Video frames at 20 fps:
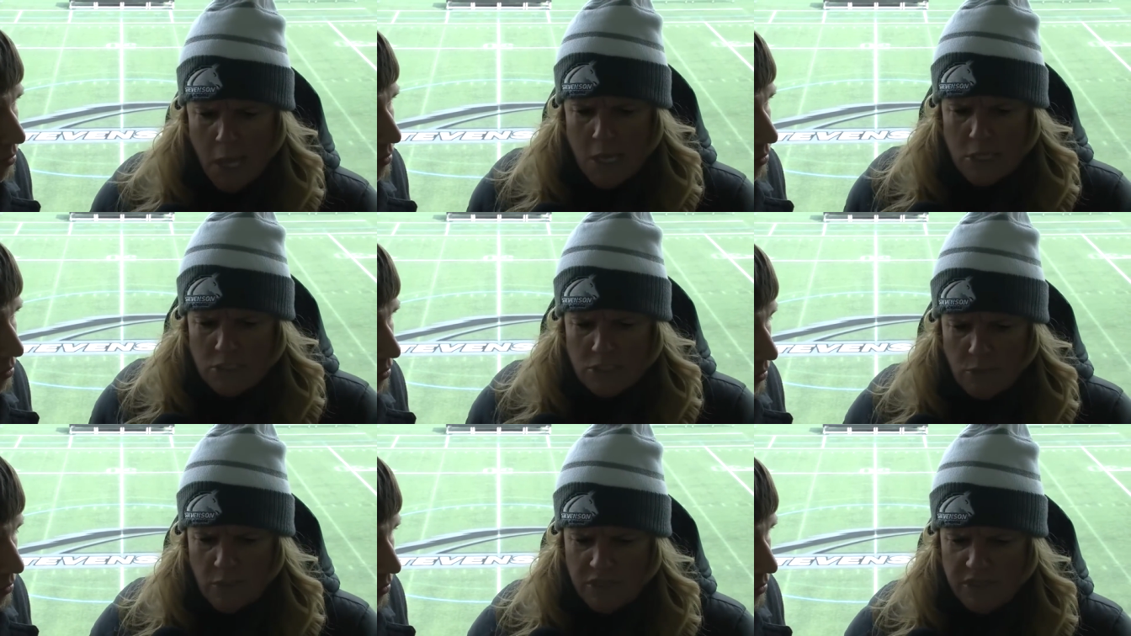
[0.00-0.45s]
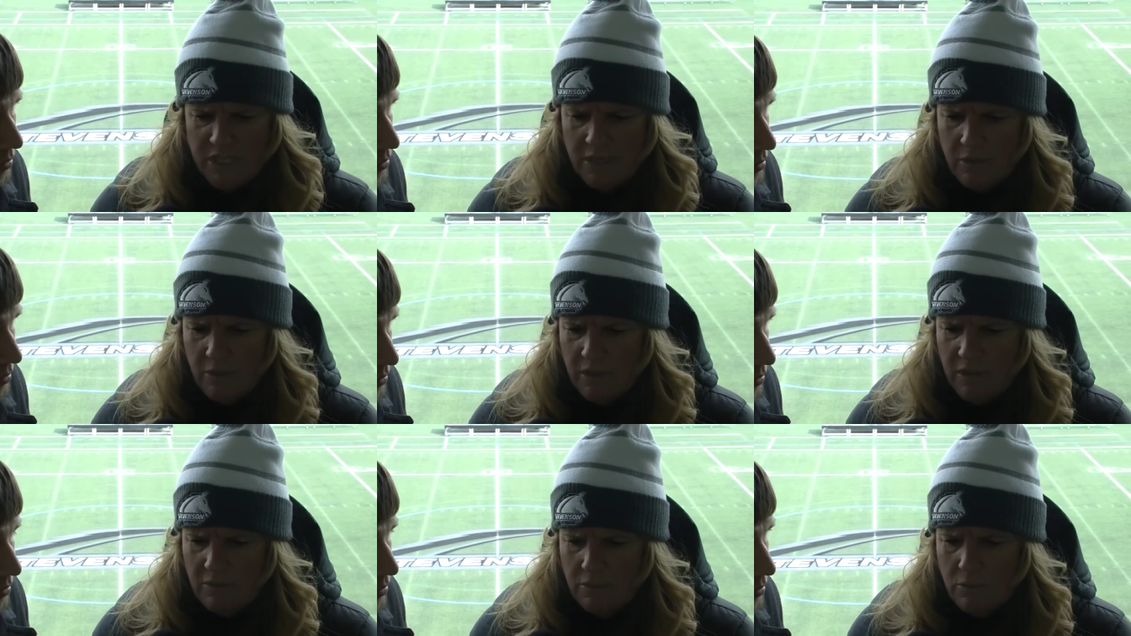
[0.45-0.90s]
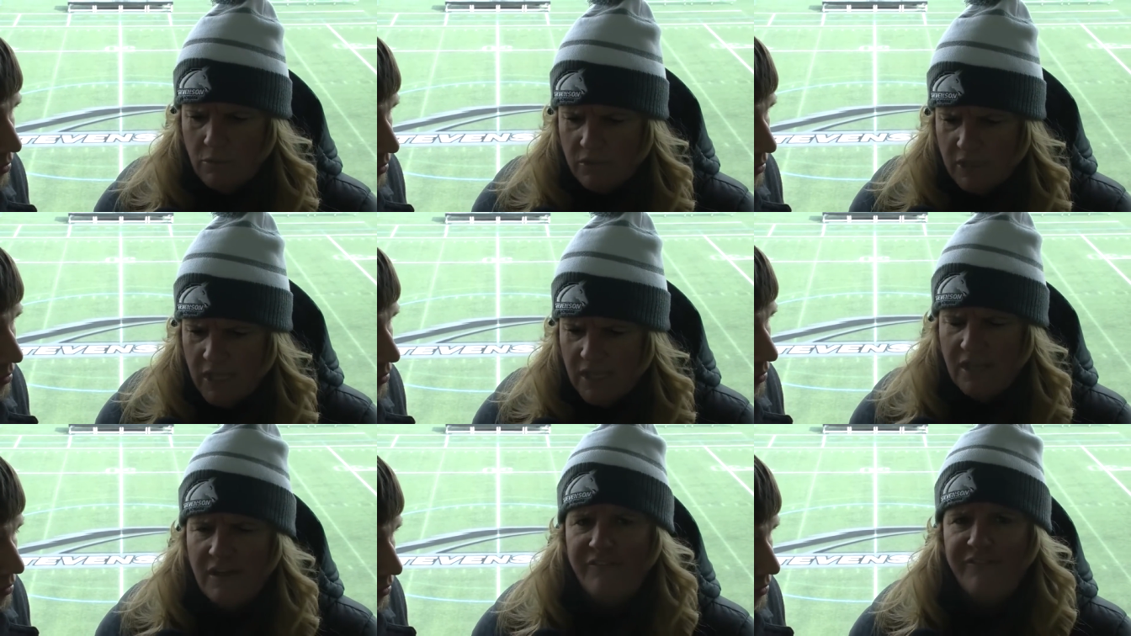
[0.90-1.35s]
so I think uh, uh,
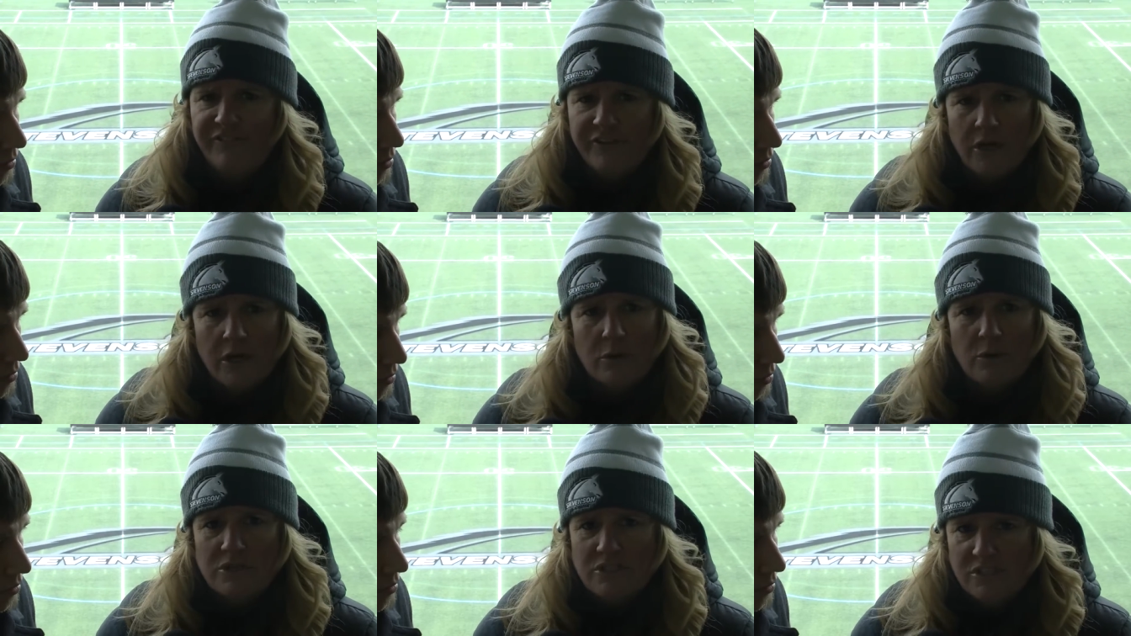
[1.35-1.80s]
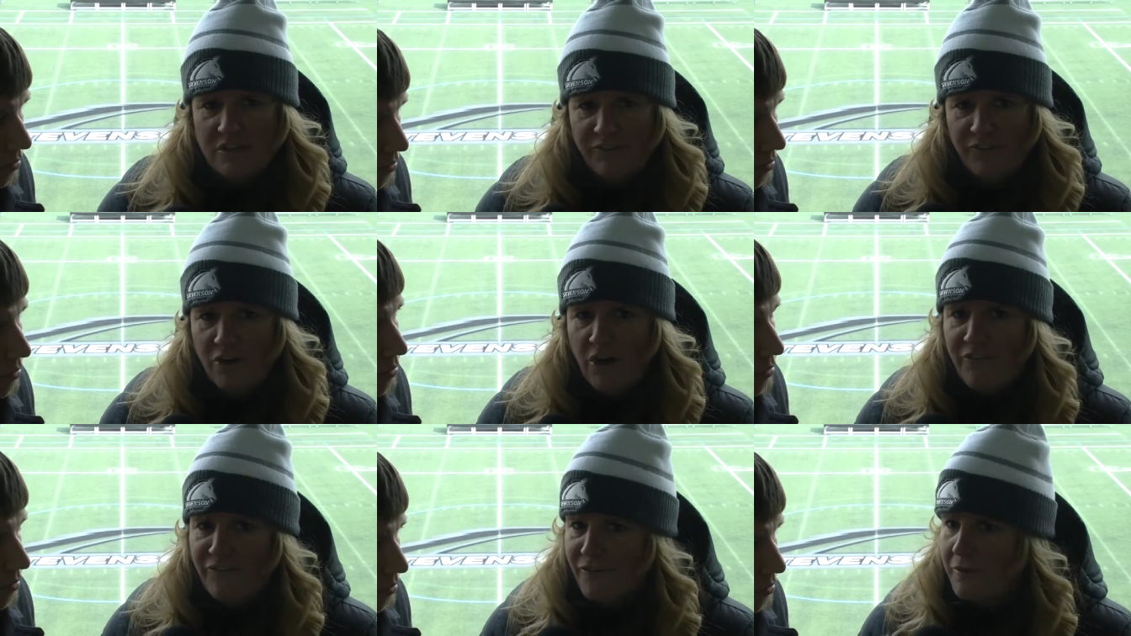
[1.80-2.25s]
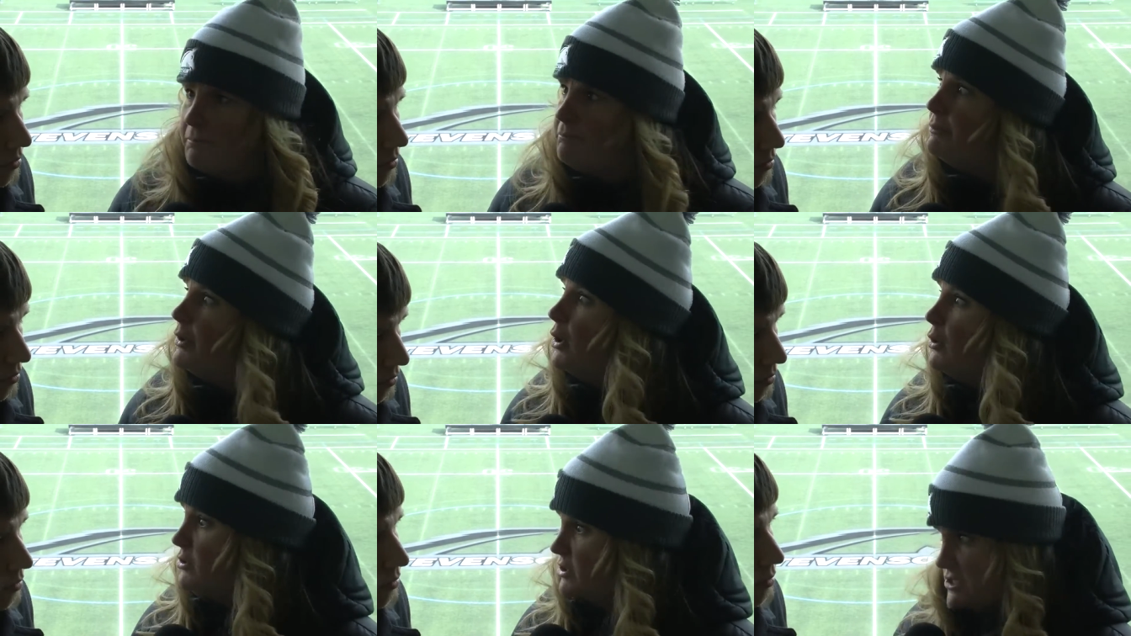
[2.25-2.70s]
getting a flow was difficult for
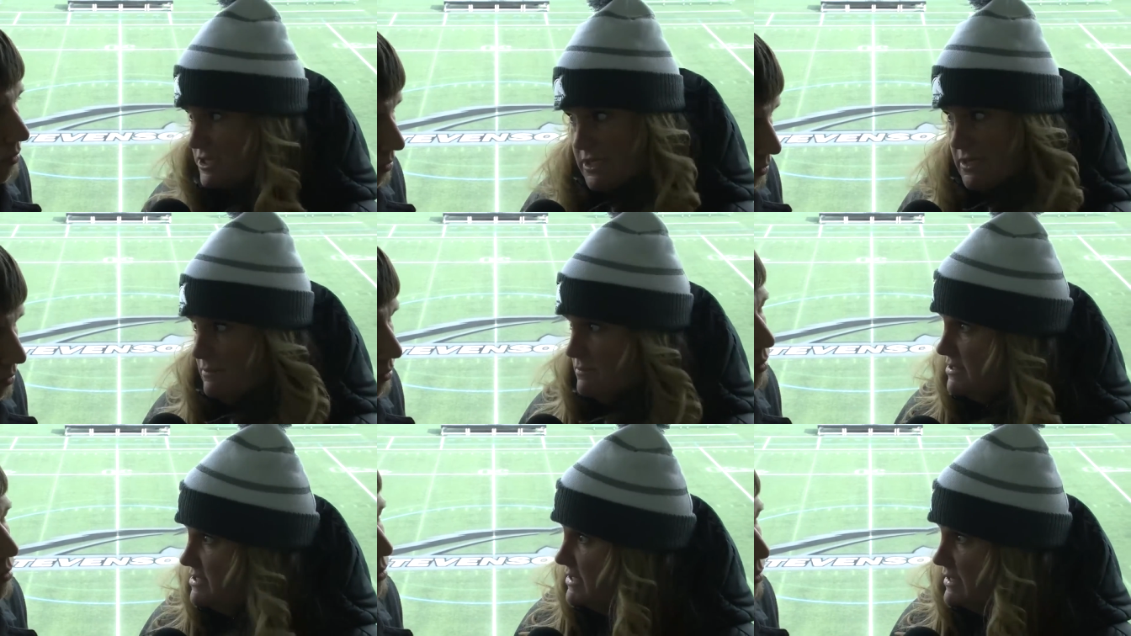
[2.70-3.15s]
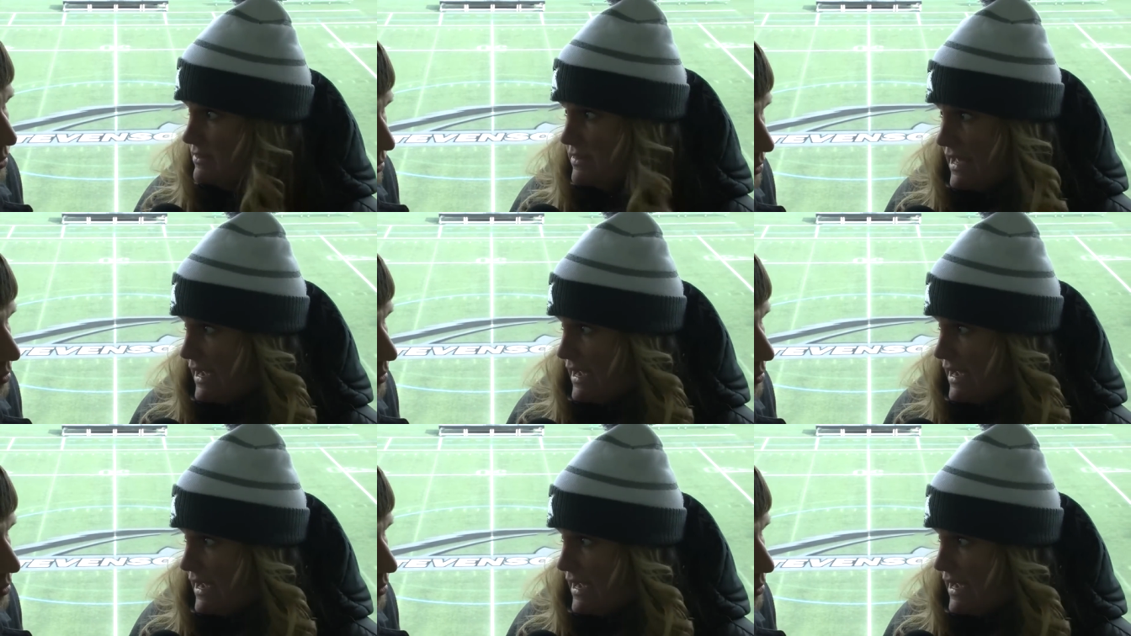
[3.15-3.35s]
both teams in